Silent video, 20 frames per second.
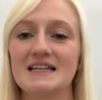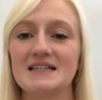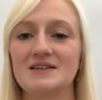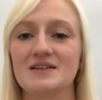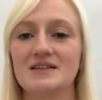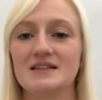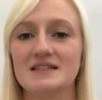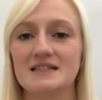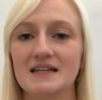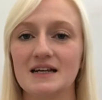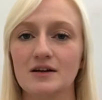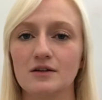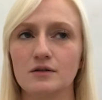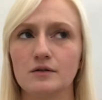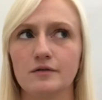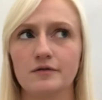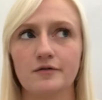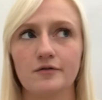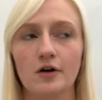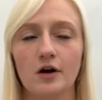It's got the D on
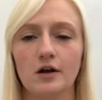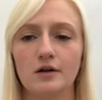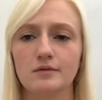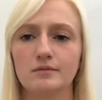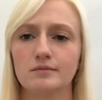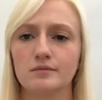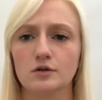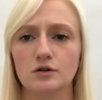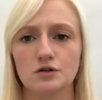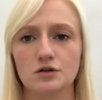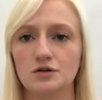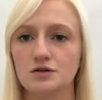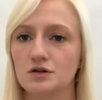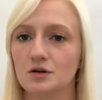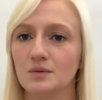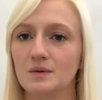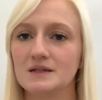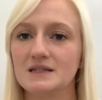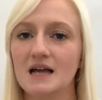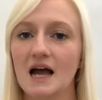the front, I'm not too
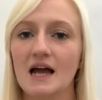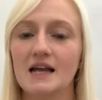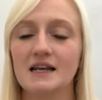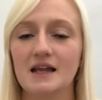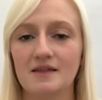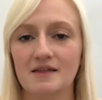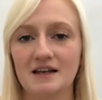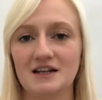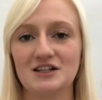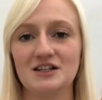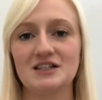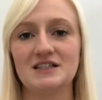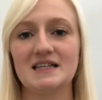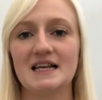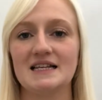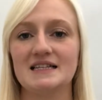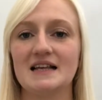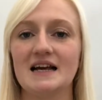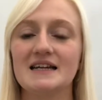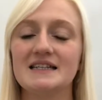sure what side, and then it just
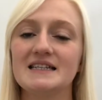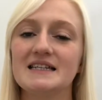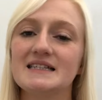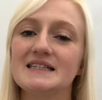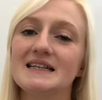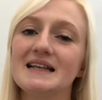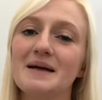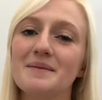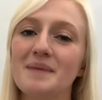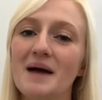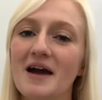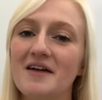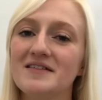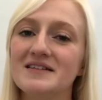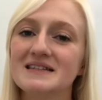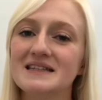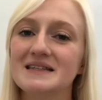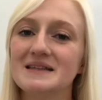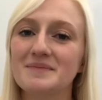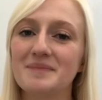says like Disneyland
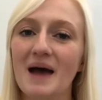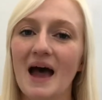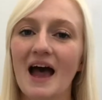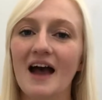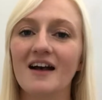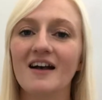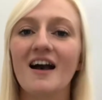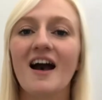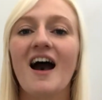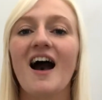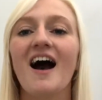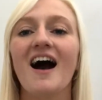Paris at the back.